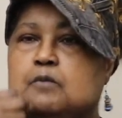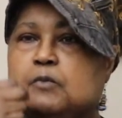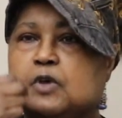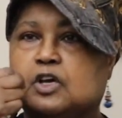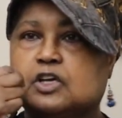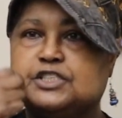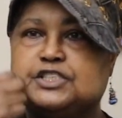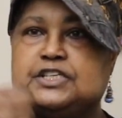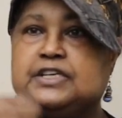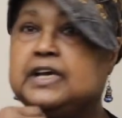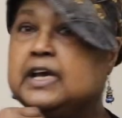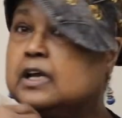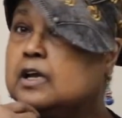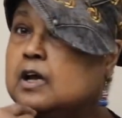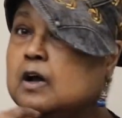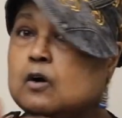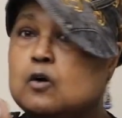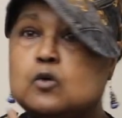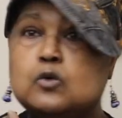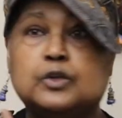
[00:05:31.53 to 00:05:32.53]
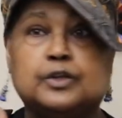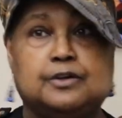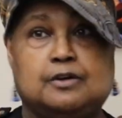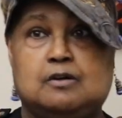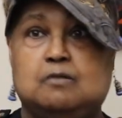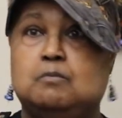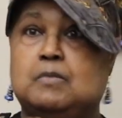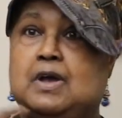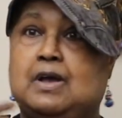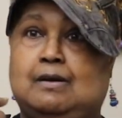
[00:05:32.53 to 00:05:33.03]
because she had gold in
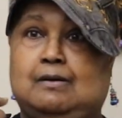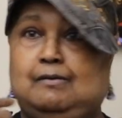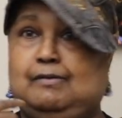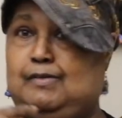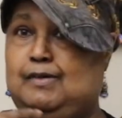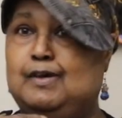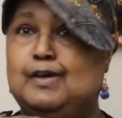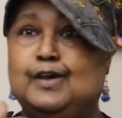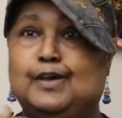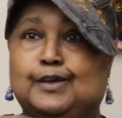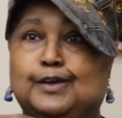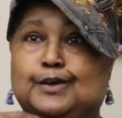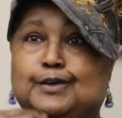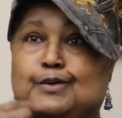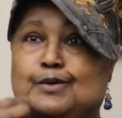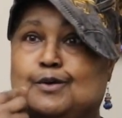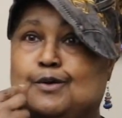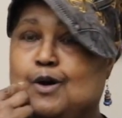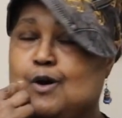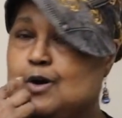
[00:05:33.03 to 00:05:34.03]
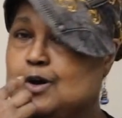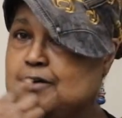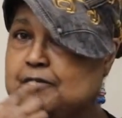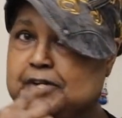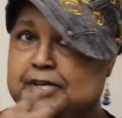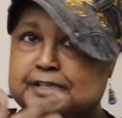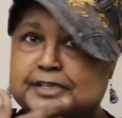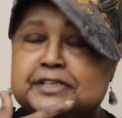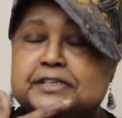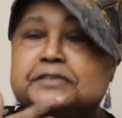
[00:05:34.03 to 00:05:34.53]
her mouth, you know, her,
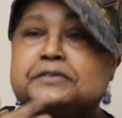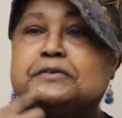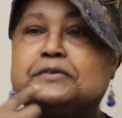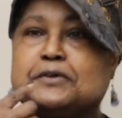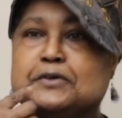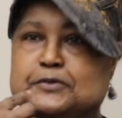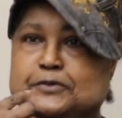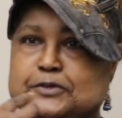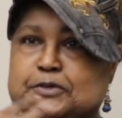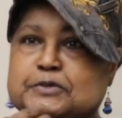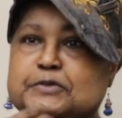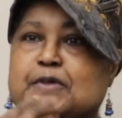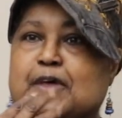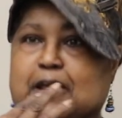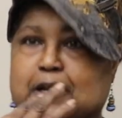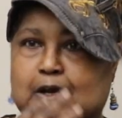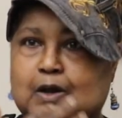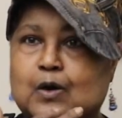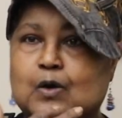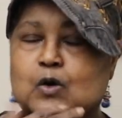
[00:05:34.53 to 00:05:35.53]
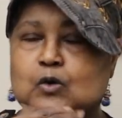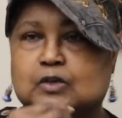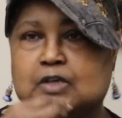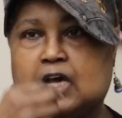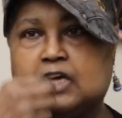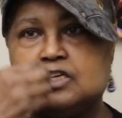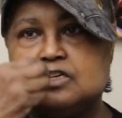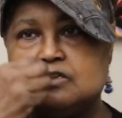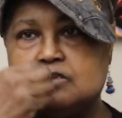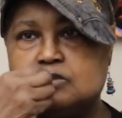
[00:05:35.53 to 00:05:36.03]
every tooth, tooth had gold and
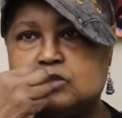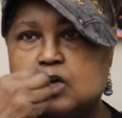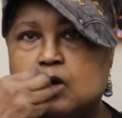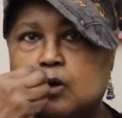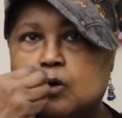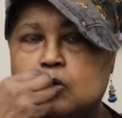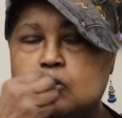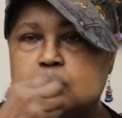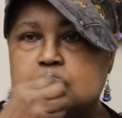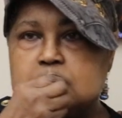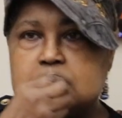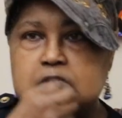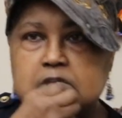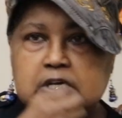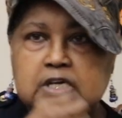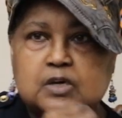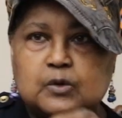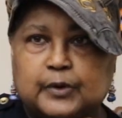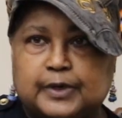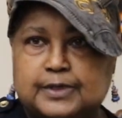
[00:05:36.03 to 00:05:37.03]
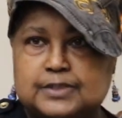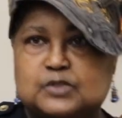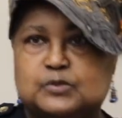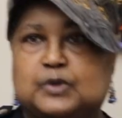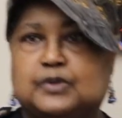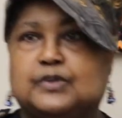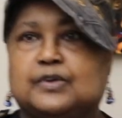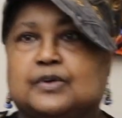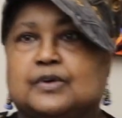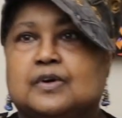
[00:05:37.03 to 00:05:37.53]
I used gold sequins
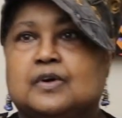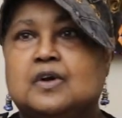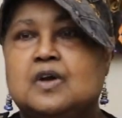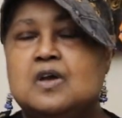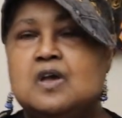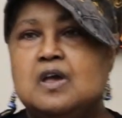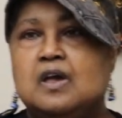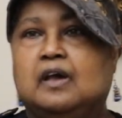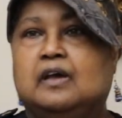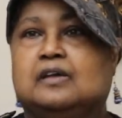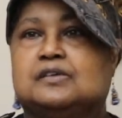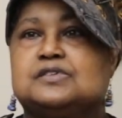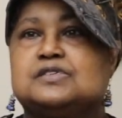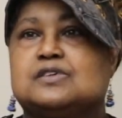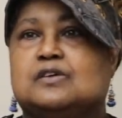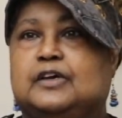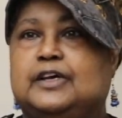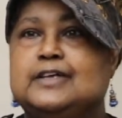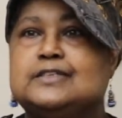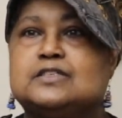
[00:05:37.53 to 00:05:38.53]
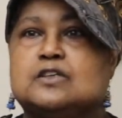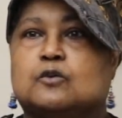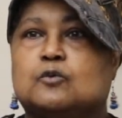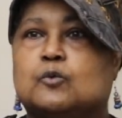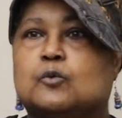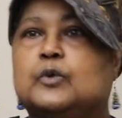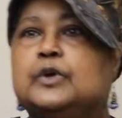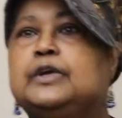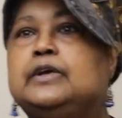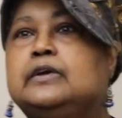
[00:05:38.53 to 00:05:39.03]
with her. And so it's a
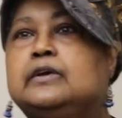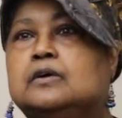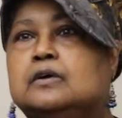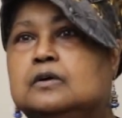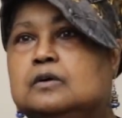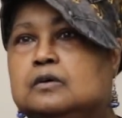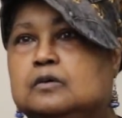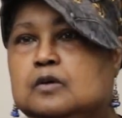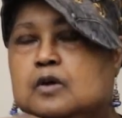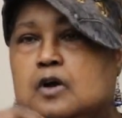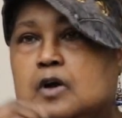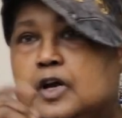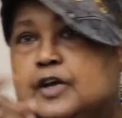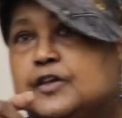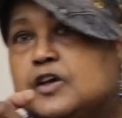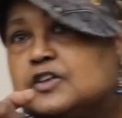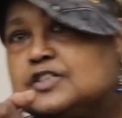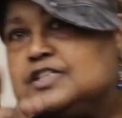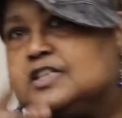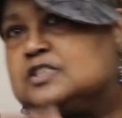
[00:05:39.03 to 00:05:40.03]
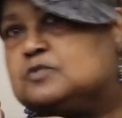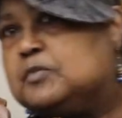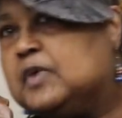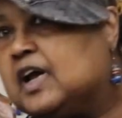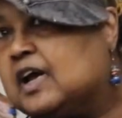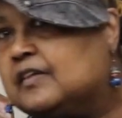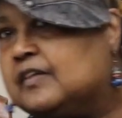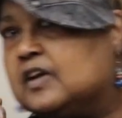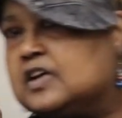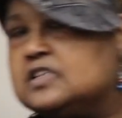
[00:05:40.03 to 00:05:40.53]
real, there she is
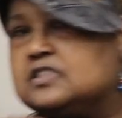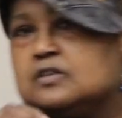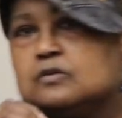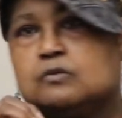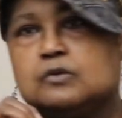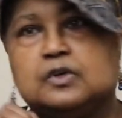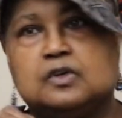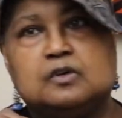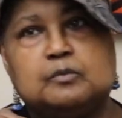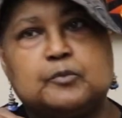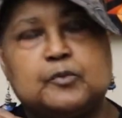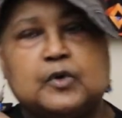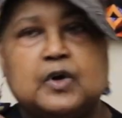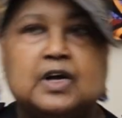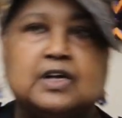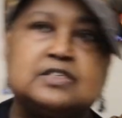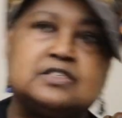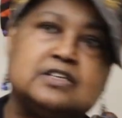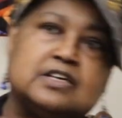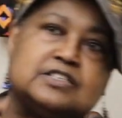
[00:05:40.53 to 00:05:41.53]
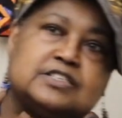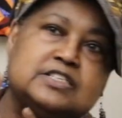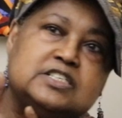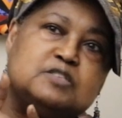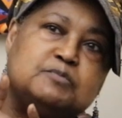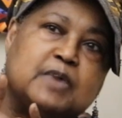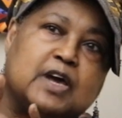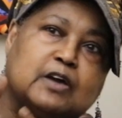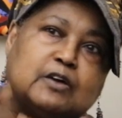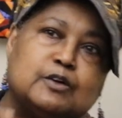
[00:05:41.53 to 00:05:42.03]
back there, it's a real process.
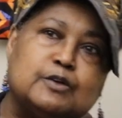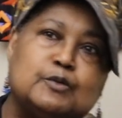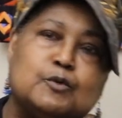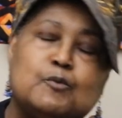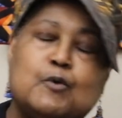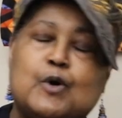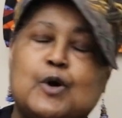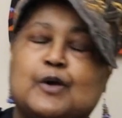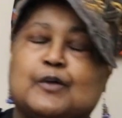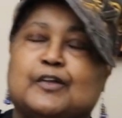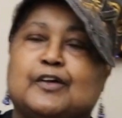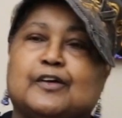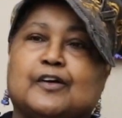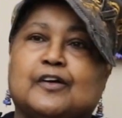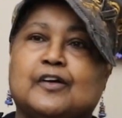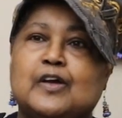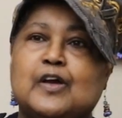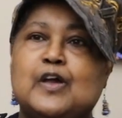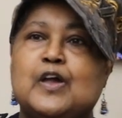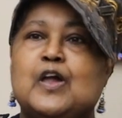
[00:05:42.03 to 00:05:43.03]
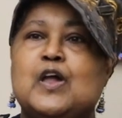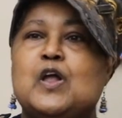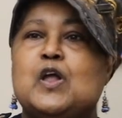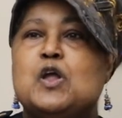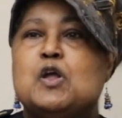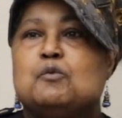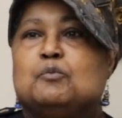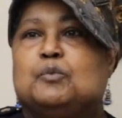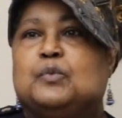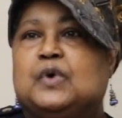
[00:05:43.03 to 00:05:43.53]
She's back on the wall there.
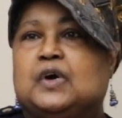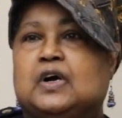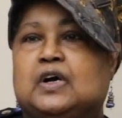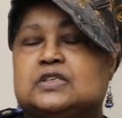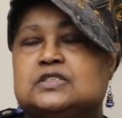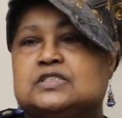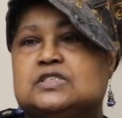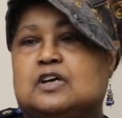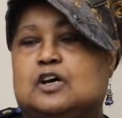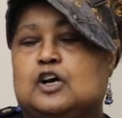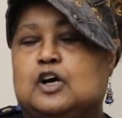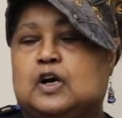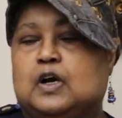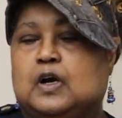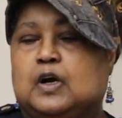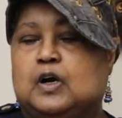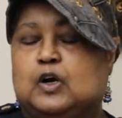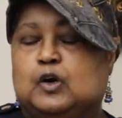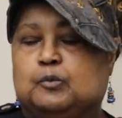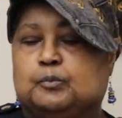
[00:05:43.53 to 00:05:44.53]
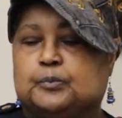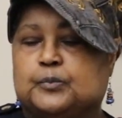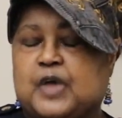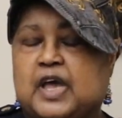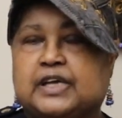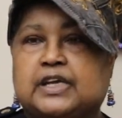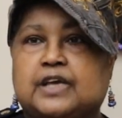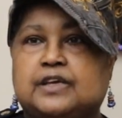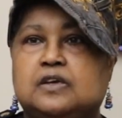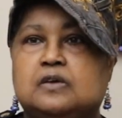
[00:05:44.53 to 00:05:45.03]
But, uh,
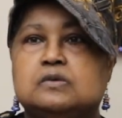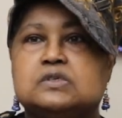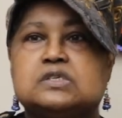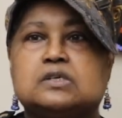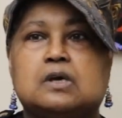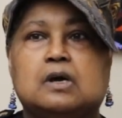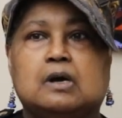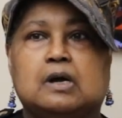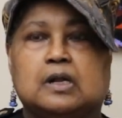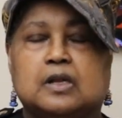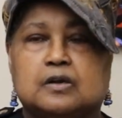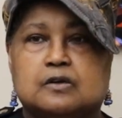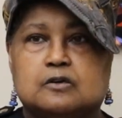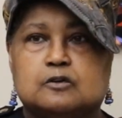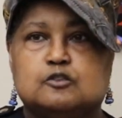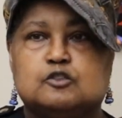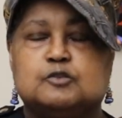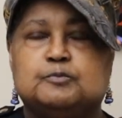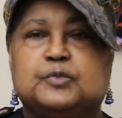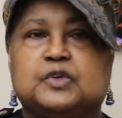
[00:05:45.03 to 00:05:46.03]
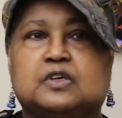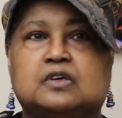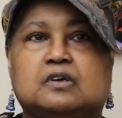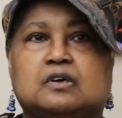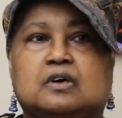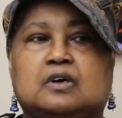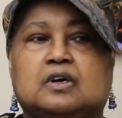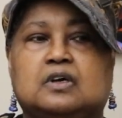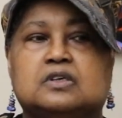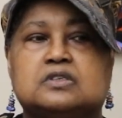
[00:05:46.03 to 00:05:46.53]
and I use colors
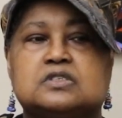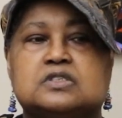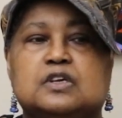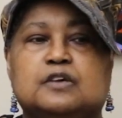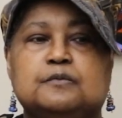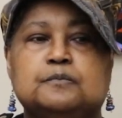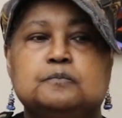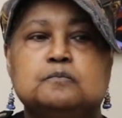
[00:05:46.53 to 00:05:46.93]
because